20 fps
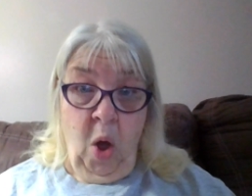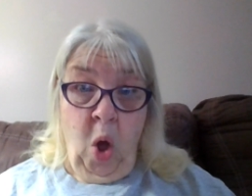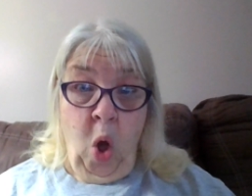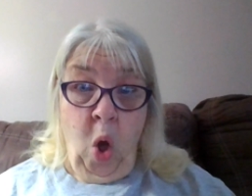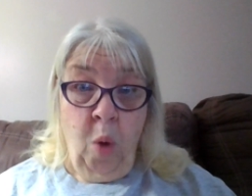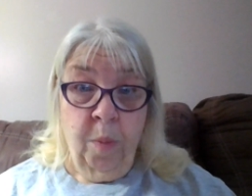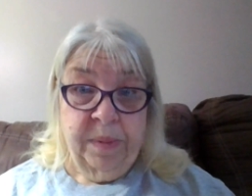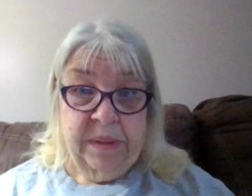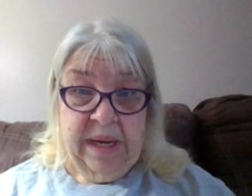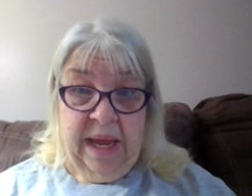
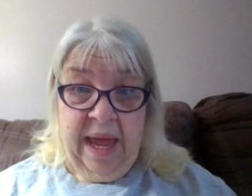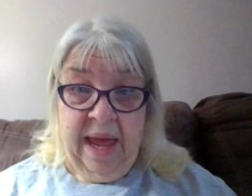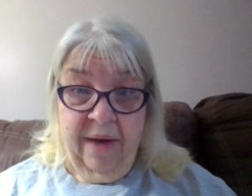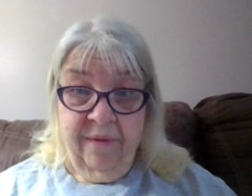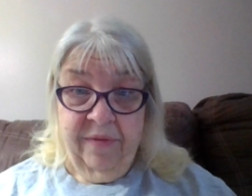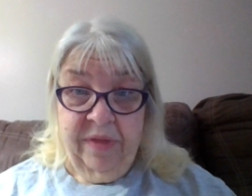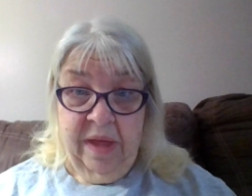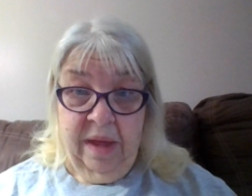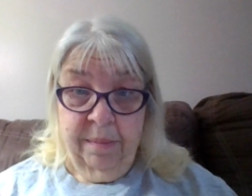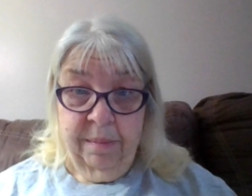hope to
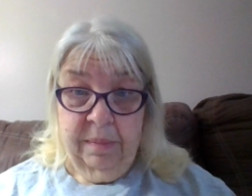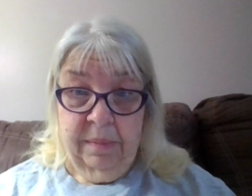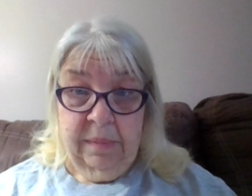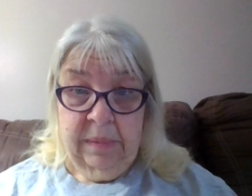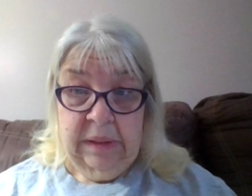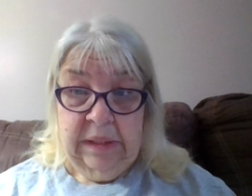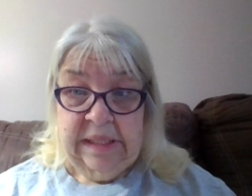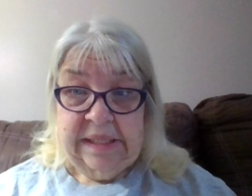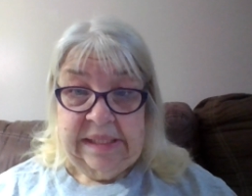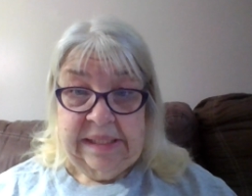have them
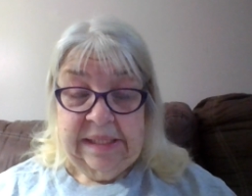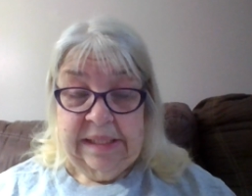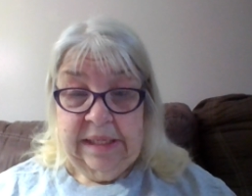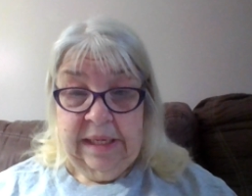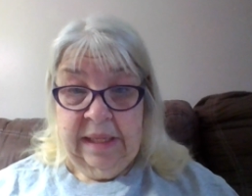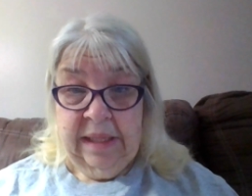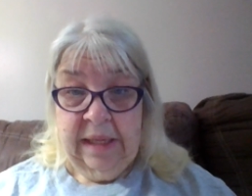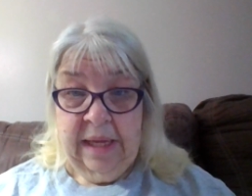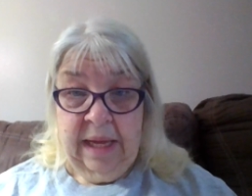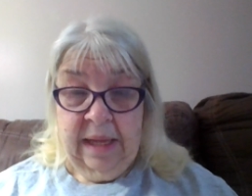
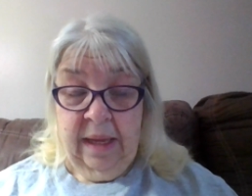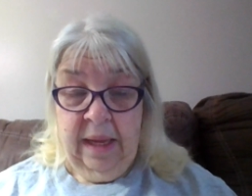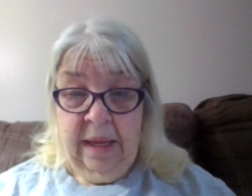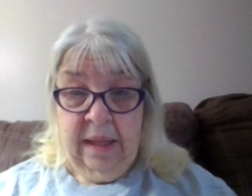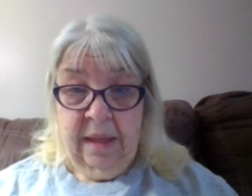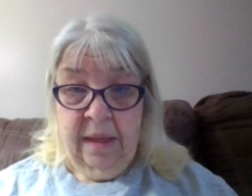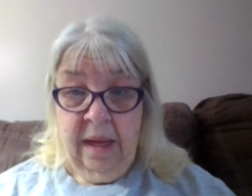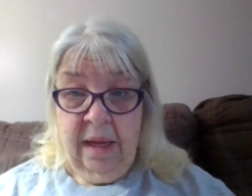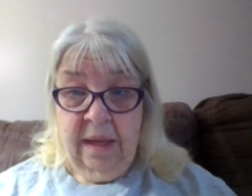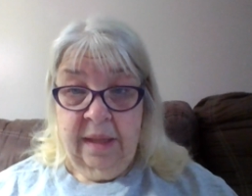listed in the
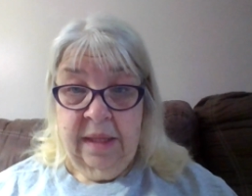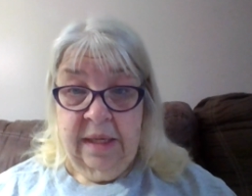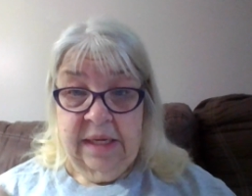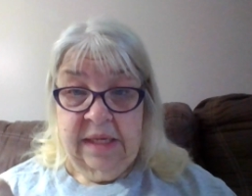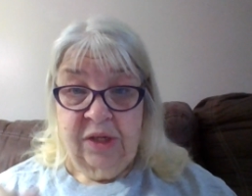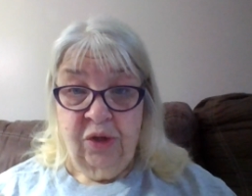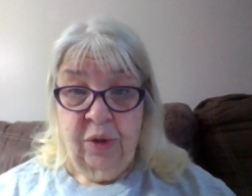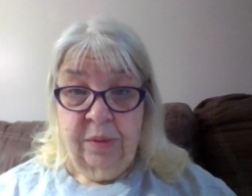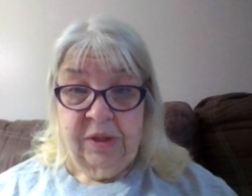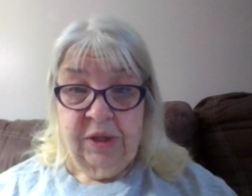in uh, the
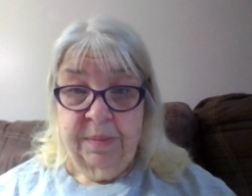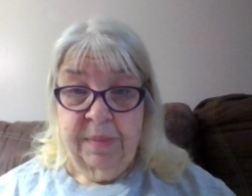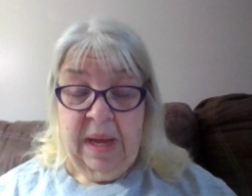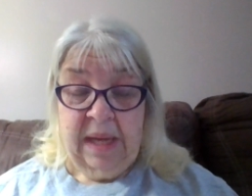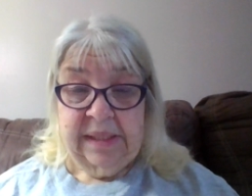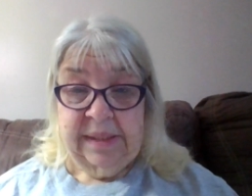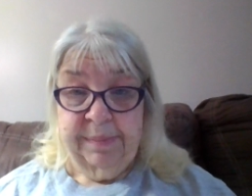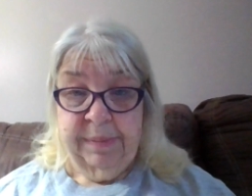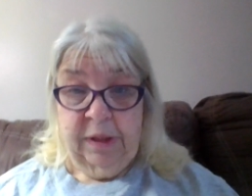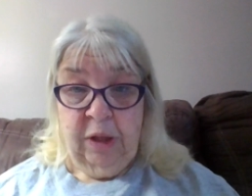description
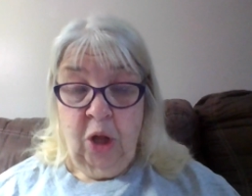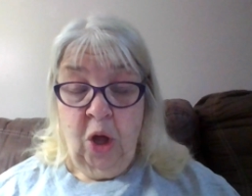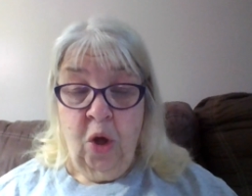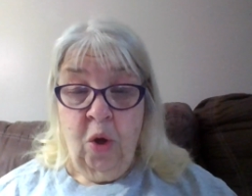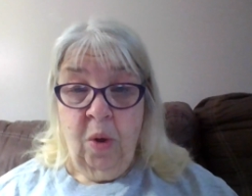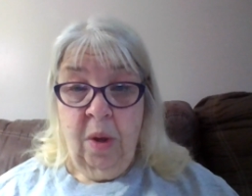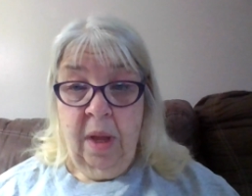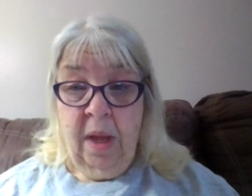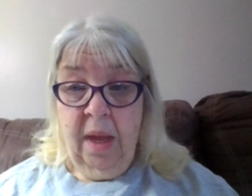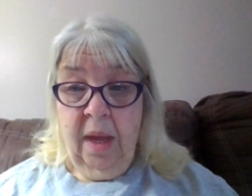box
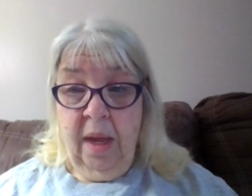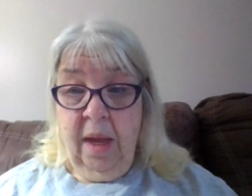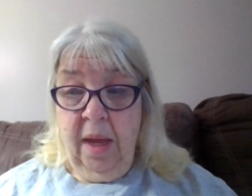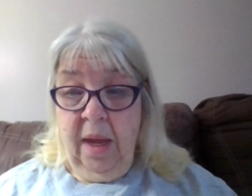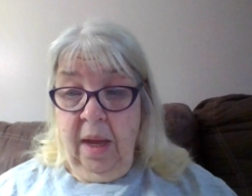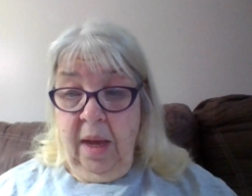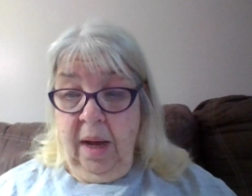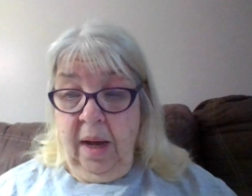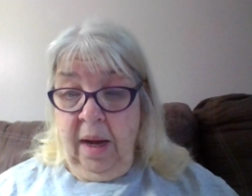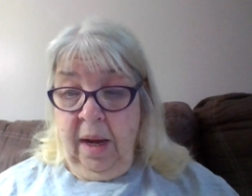below.
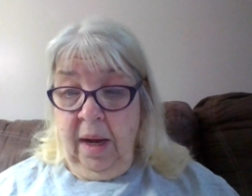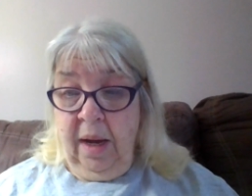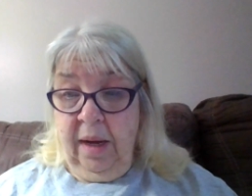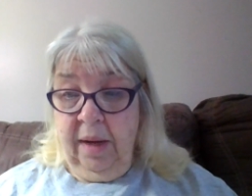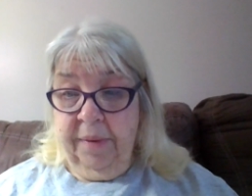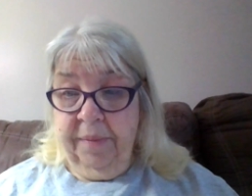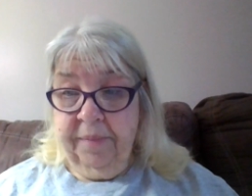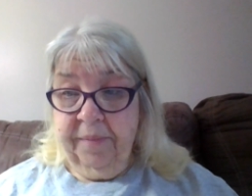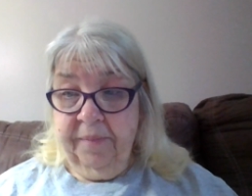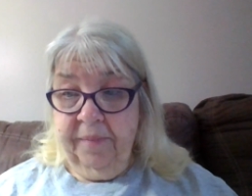
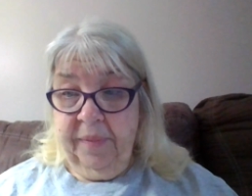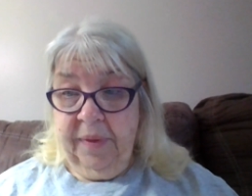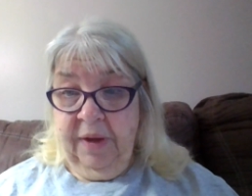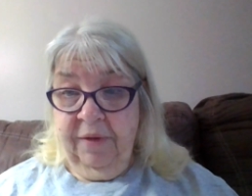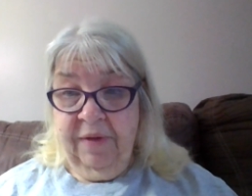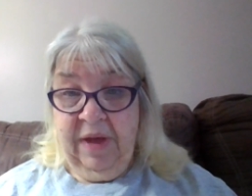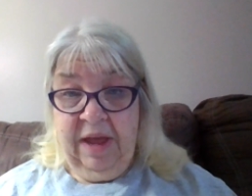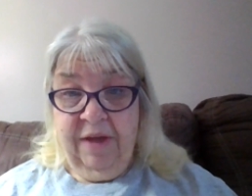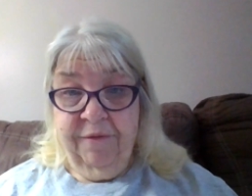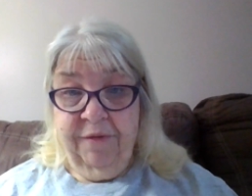Uh,
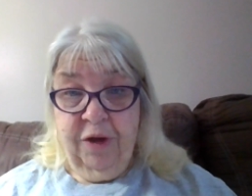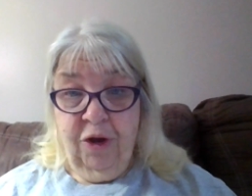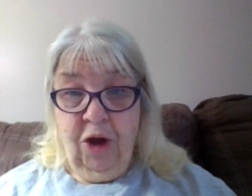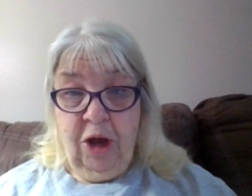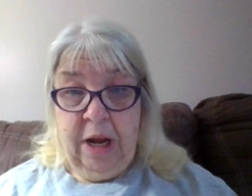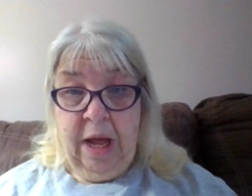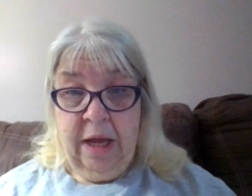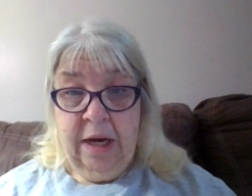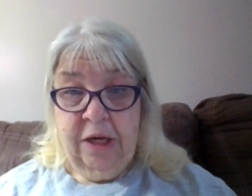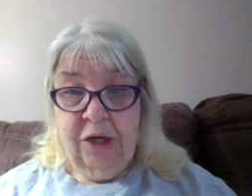if I can
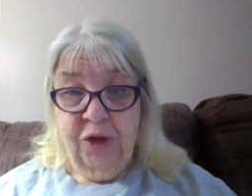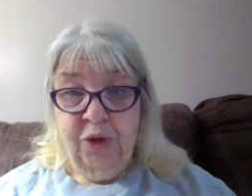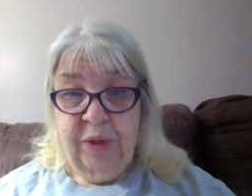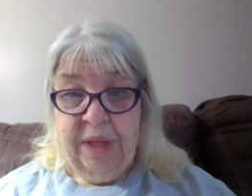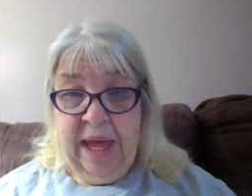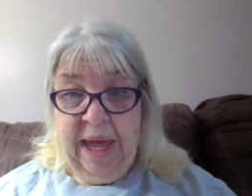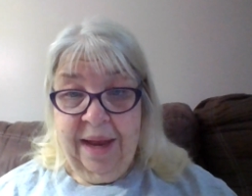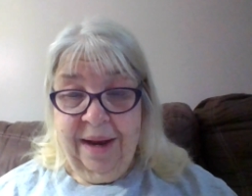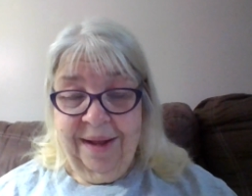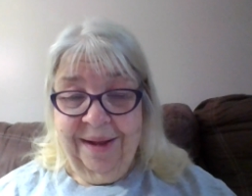figure out how to do
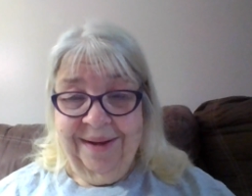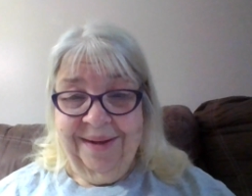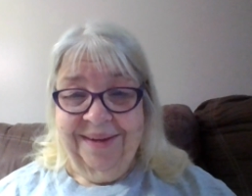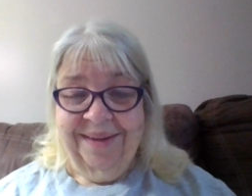that,